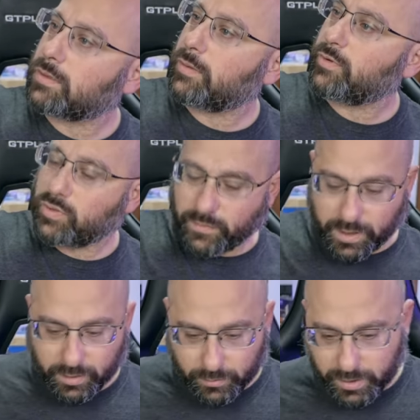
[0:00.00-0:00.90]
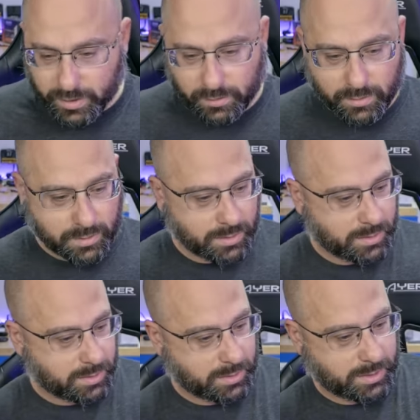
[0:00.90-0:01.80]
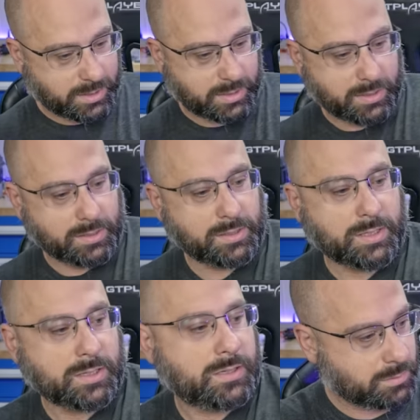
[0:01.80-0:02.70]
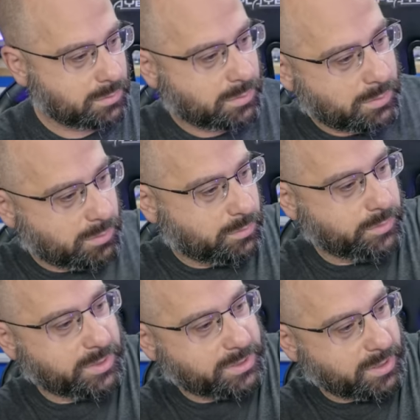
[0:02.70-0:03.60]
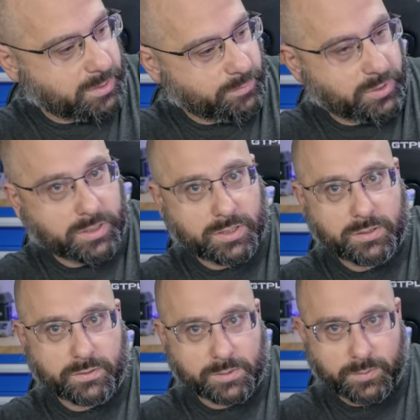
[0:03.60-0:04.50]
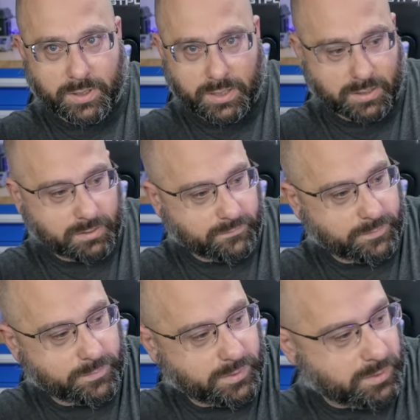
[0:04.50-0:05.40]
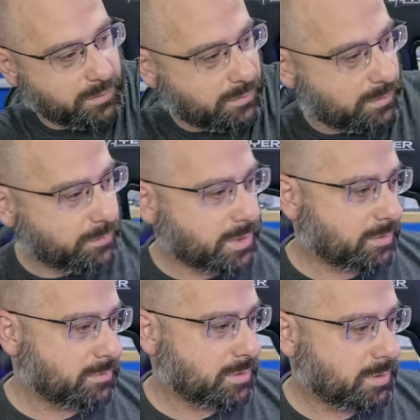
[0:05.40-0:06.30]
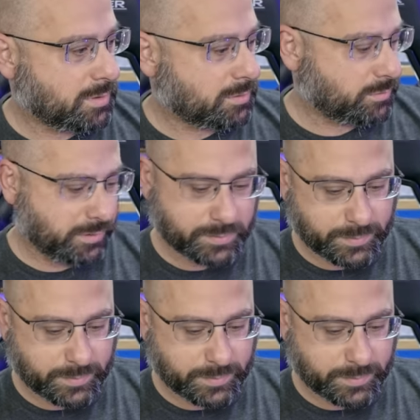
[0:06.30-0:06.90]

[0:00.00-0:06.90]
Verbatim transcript: telemetry radio here, and do we just unplug the USB here from the, there we go. Oh, now it's